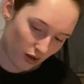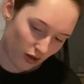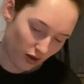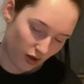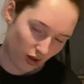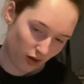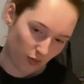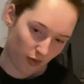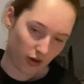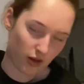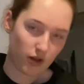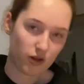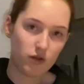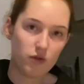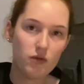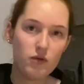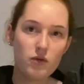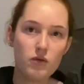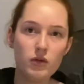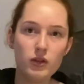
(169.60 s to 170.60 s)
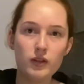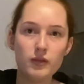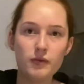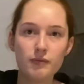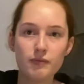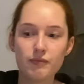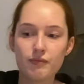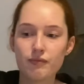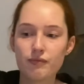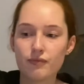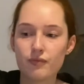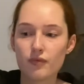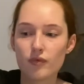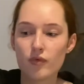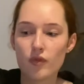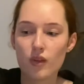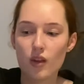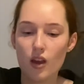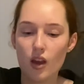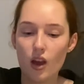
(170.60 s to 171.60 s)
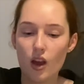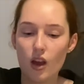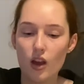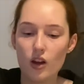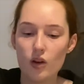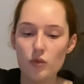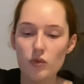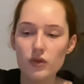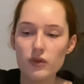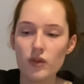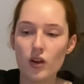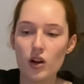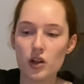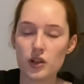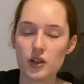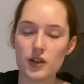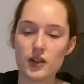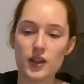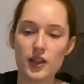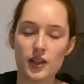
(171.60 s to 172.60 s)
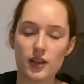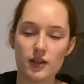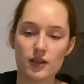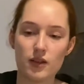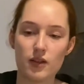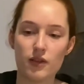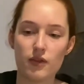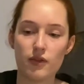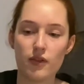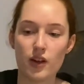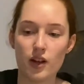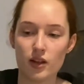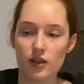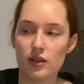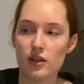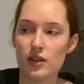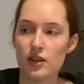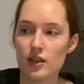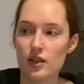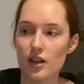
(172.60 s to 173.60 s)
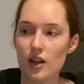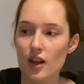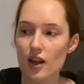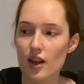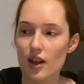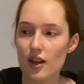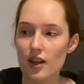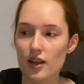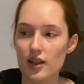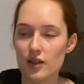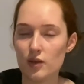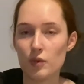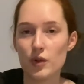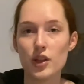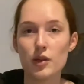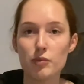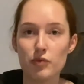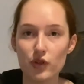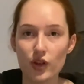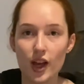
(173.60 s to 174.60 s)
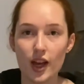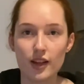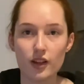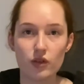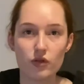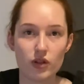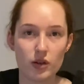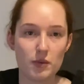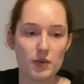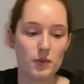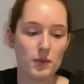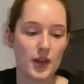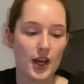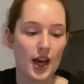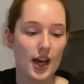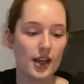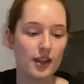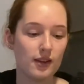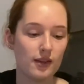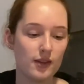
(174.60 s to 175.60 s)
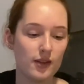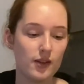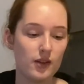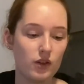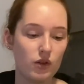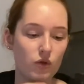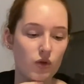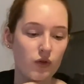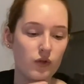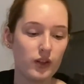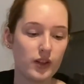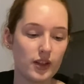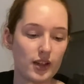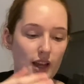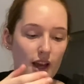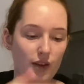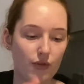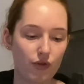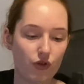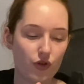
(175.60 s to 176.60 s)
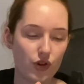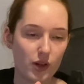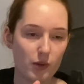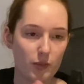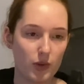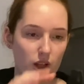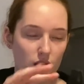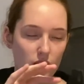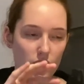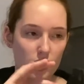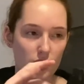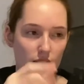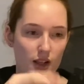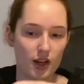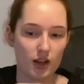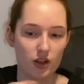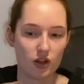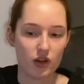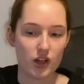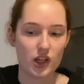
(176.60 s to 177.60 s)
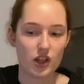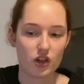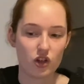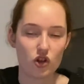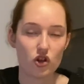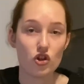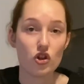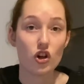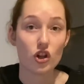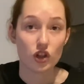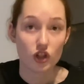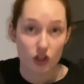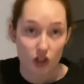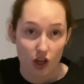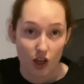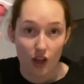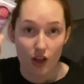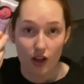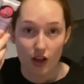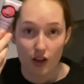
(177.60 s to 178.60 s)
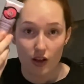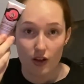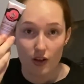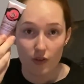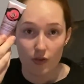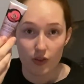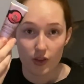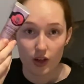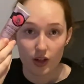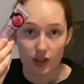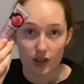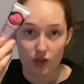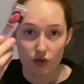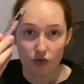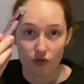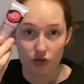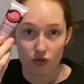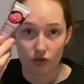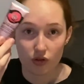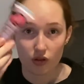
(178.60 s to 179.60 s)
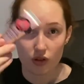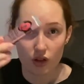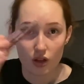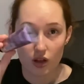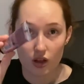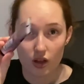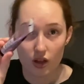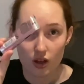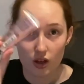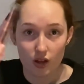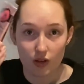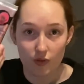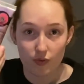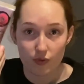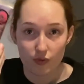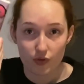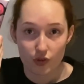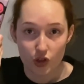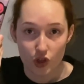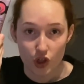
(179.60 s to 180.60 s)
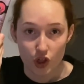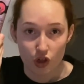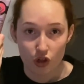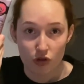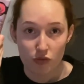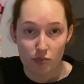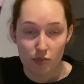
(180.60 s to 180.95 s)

Here we go. And one of the hardest things I find is when you put hand cream on your hands, you obviously have cream and then you need to shut the little tube.